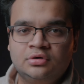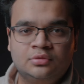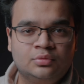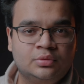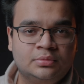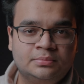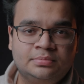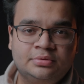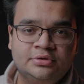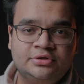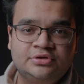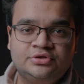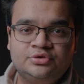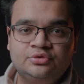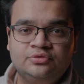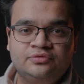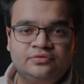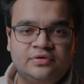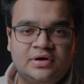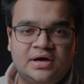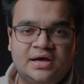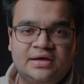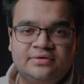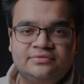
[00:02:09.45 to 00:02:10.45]

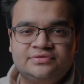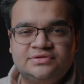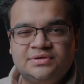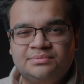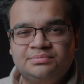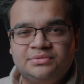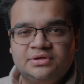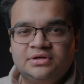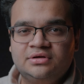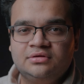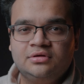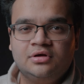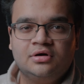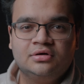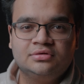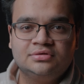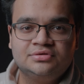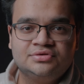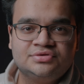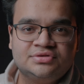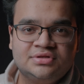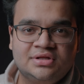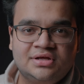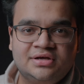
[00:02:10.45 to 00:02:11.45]
1.25, something along
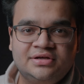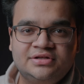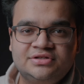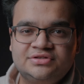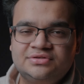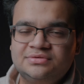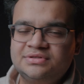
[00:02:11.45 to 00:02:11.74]
those lines.